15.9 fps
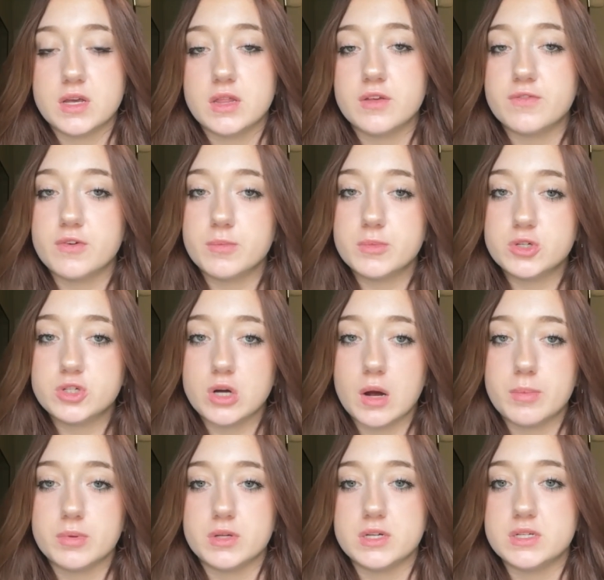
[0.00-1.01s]
and the film
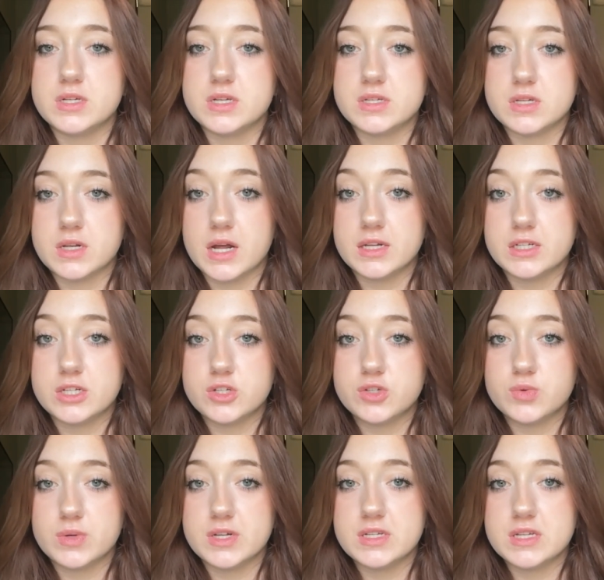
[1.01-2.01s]
Metropolis is a
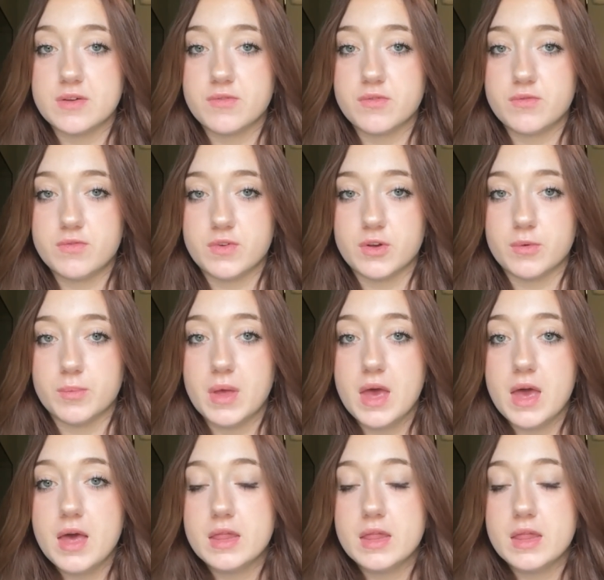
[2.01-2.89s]
1927 film